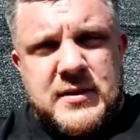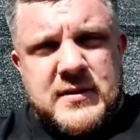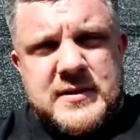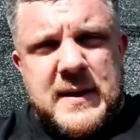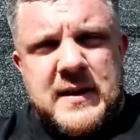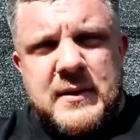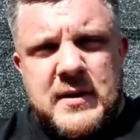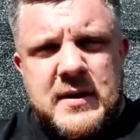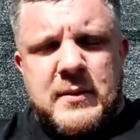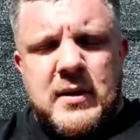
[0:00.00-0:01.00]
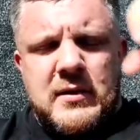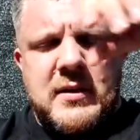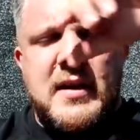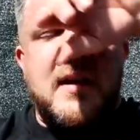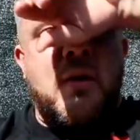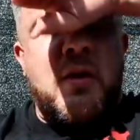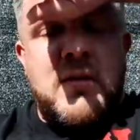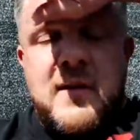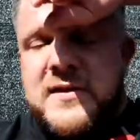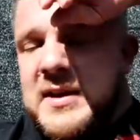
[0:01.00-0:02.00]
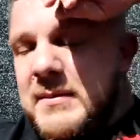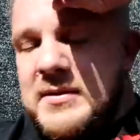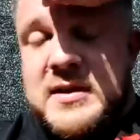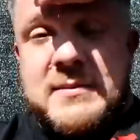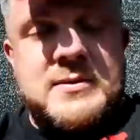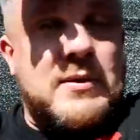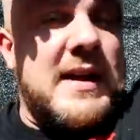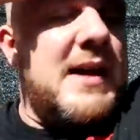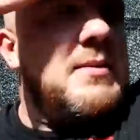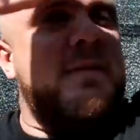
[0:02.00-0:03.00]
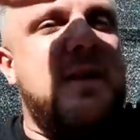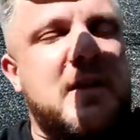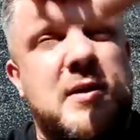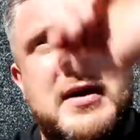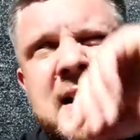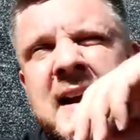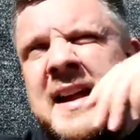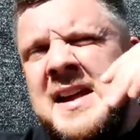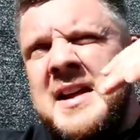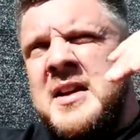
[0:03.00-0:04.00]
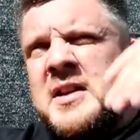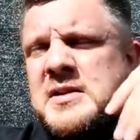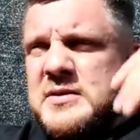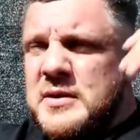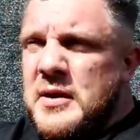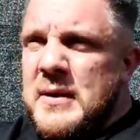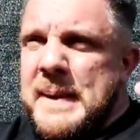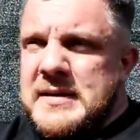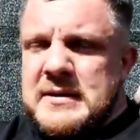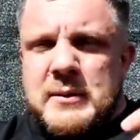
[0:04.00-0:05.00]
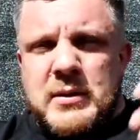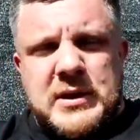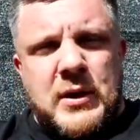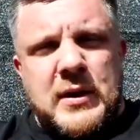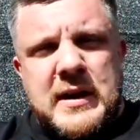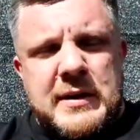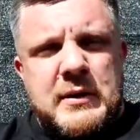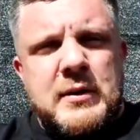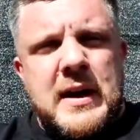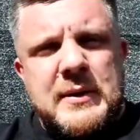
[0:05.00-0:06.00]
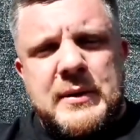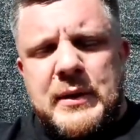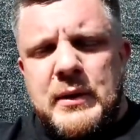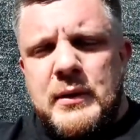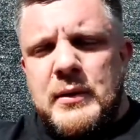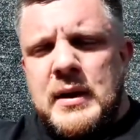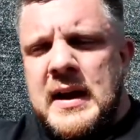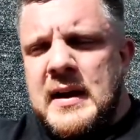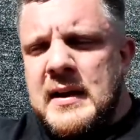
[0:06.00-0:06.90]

Strongest Man, the World Log Lift Championships, we'll get a wee video. So basically we'll talk you through how to